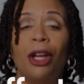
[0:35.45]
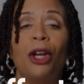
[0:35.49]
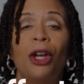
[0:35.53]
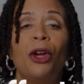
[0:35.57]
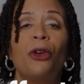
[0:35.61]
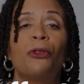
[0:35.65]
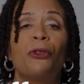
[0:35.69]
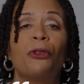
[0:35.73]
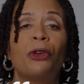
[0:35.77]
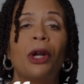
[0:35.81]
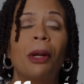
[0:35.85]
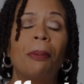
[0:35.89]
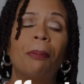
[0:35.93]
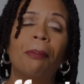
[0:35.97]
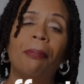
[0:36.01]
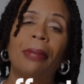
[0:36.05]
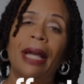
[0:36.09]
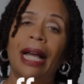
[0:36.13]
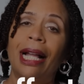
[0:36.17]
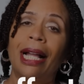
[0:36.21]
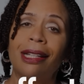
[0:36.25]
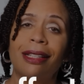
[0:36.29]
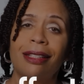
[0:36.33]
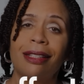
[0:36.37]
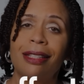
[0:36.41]
from
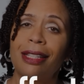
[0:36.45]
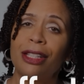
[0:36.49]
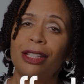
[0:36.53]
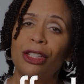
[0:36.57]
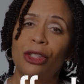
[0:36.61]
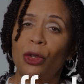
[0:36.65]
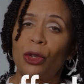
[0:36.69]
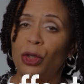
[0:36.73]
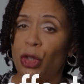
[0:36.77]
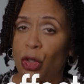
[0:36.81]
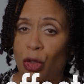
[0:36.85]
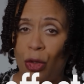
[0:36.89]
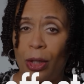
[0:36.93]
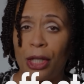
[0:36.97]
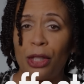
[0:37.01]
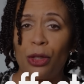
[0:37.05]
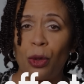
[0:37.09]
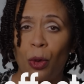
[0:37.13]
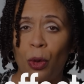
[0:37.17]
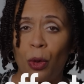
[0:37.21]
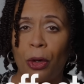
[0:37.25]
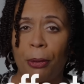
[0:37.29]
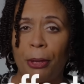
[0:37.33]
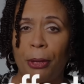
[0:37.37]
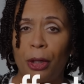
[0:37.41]
balancing stress
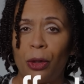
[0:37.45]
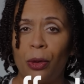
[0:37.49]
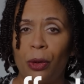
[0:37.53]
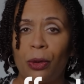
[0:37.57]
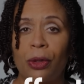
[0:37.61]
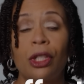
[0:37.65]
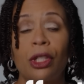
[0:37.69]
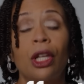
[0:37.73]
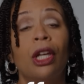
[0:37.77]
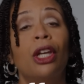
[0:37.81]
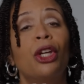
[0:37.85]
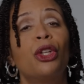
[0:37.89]
hormones